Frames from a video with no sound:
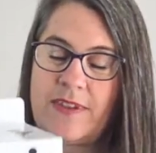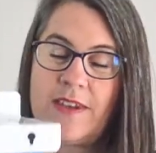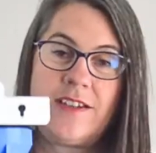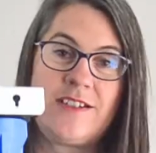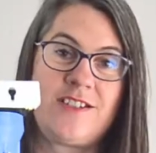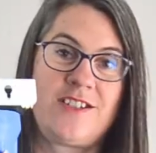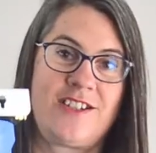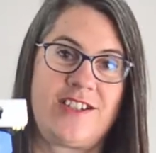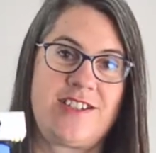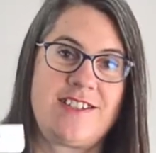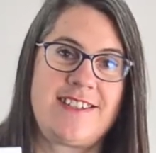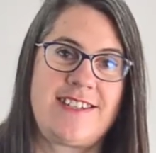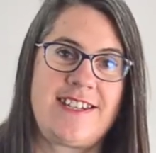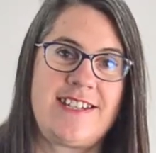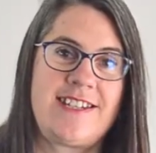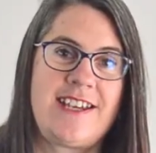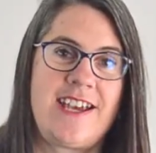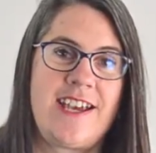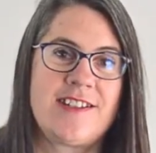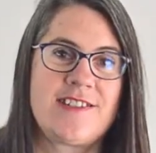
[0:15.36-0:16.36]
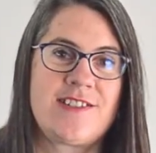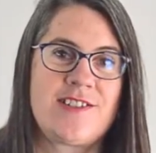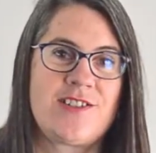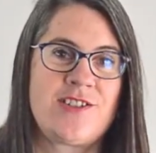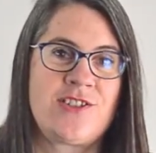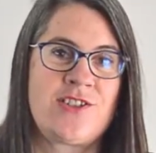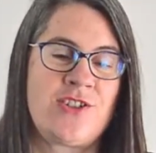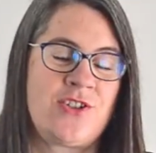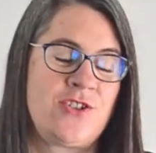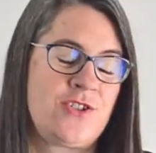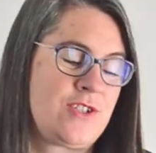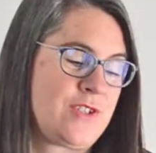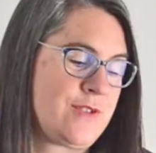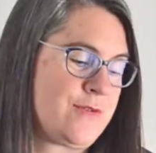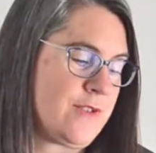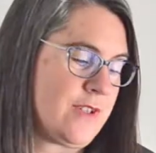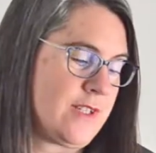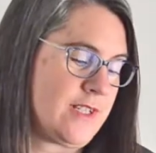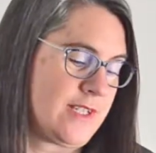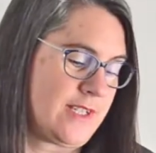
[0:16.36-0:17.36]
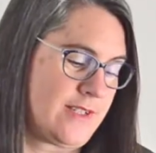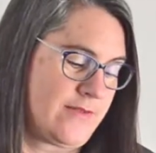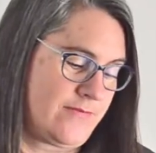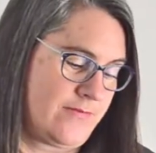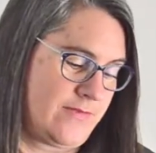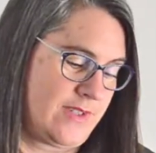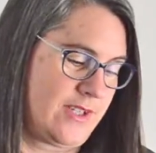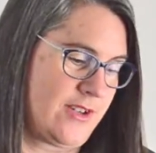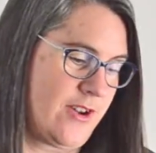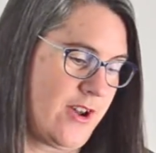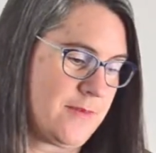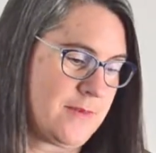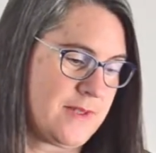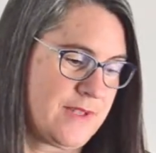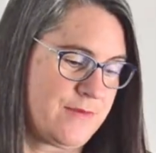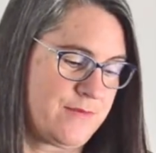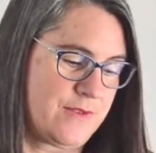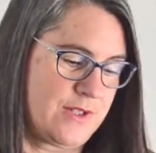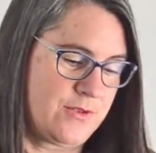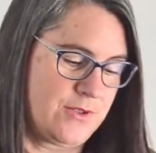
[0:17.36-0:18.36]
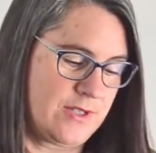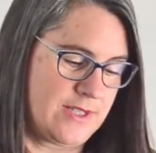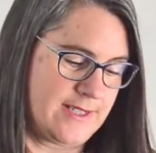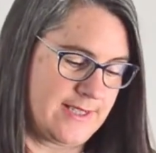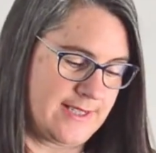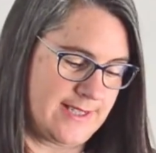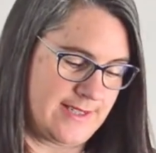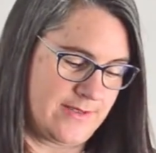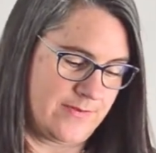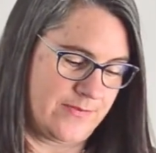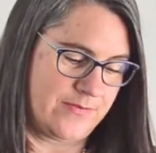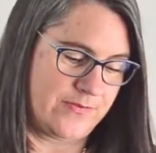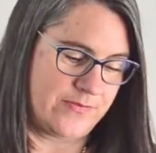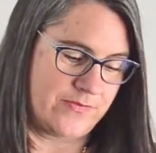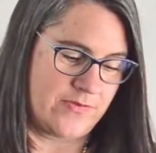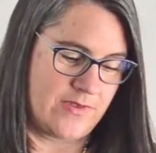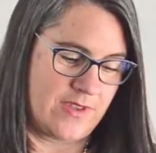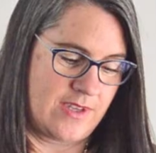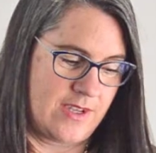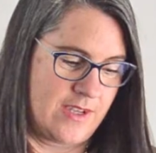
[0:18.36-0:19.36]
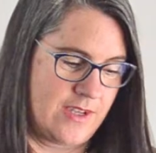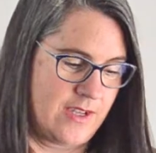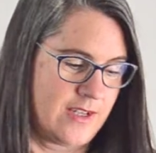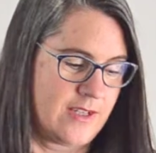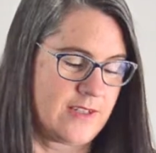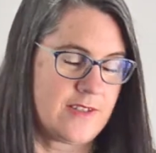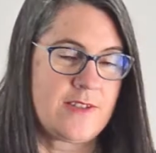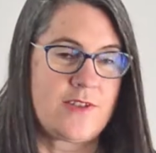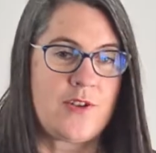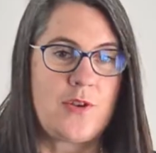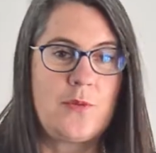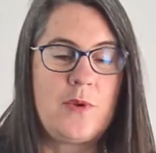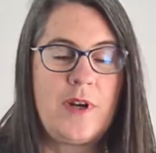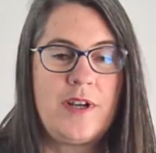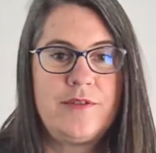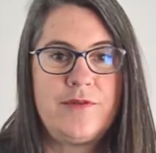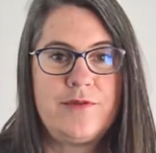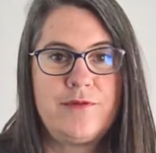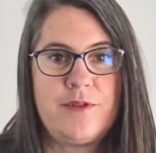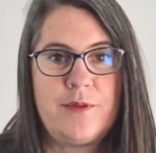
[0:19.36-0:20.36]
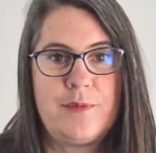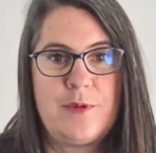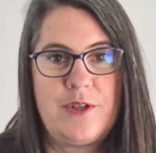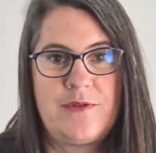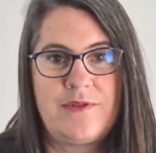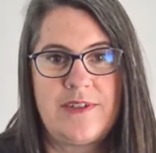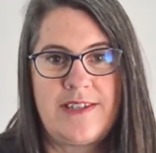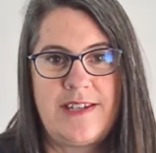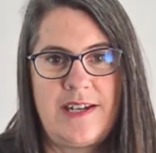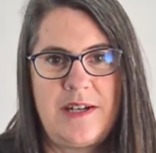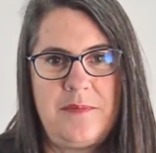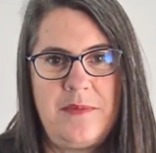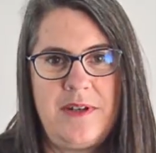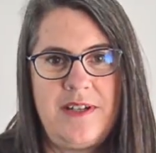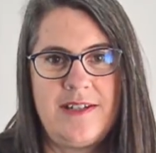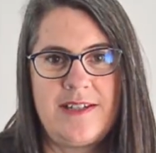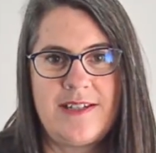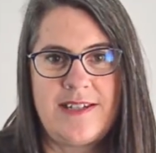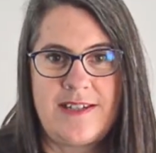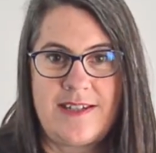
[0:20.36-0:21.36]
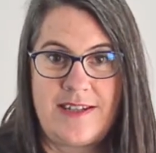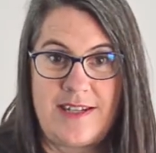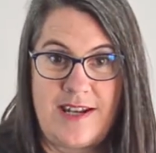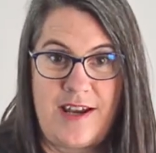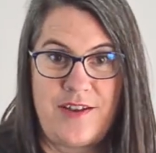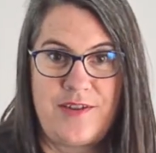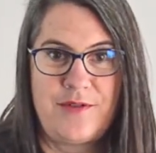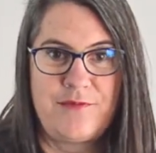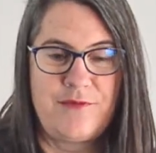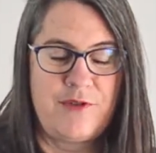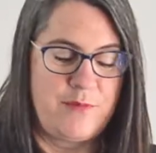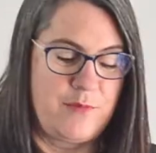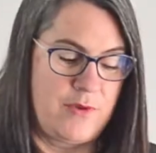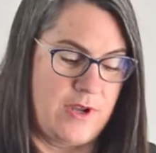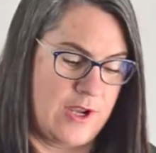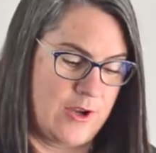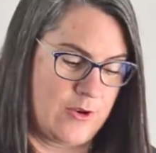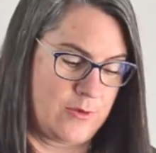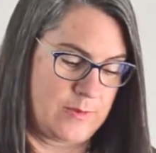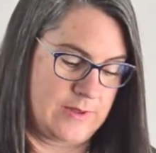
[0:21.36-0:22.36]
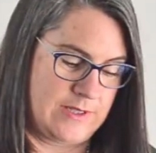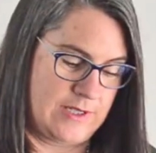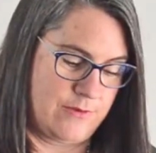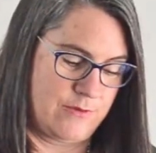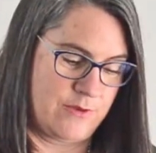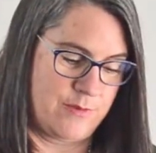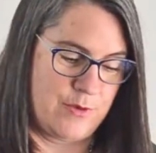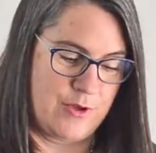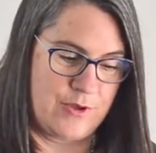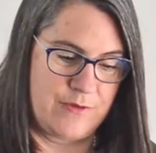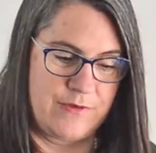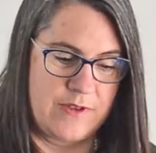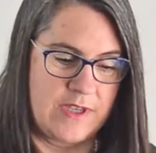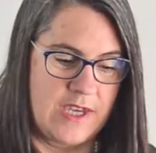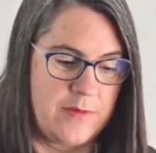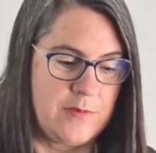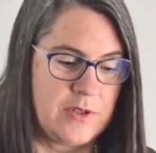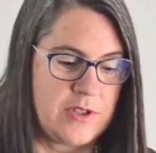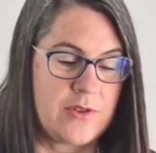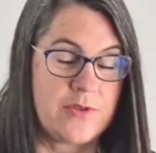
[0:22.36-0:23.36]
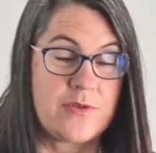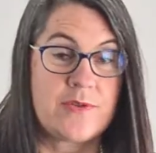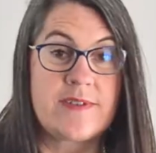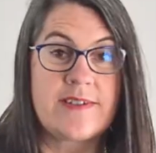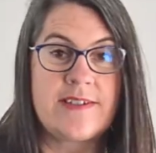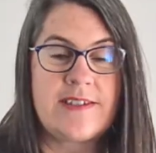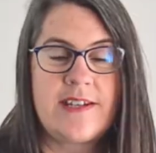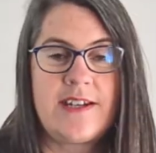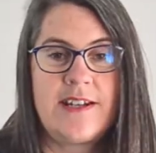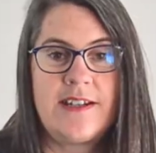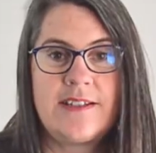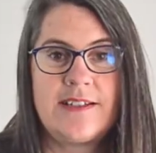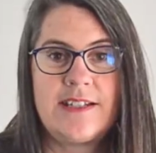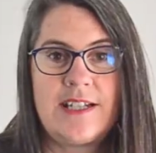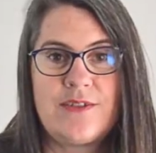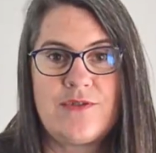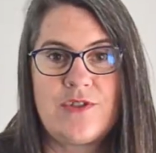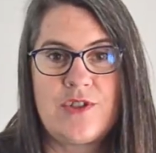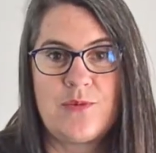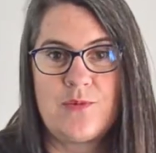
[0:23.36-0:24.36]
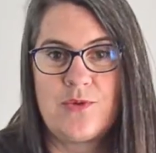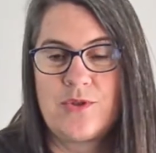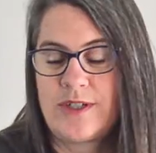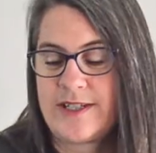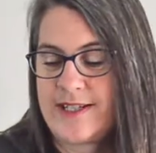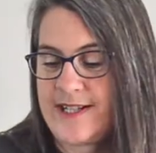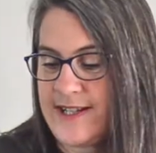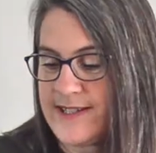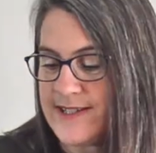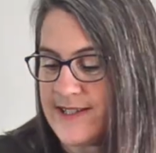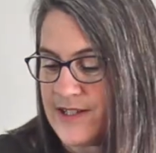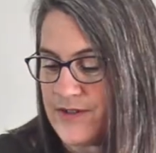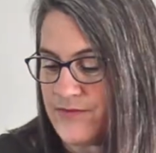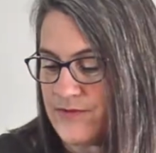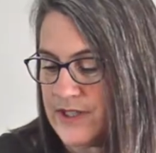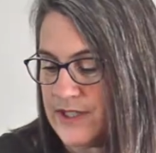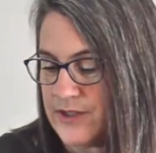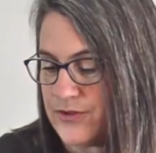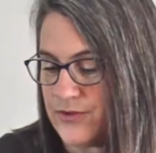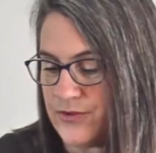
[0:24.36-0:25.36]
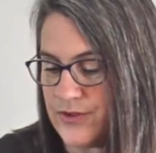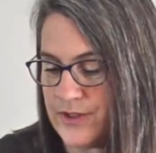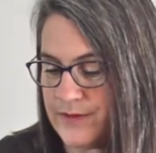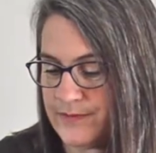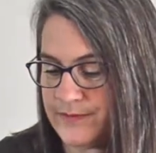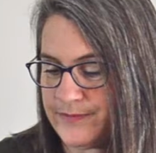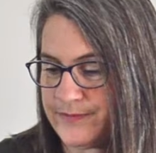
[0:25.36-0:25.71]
As you can see, it has two different types of filters. So one removes sediment, the other helps to remove chemicals and leaves your water tasting really good.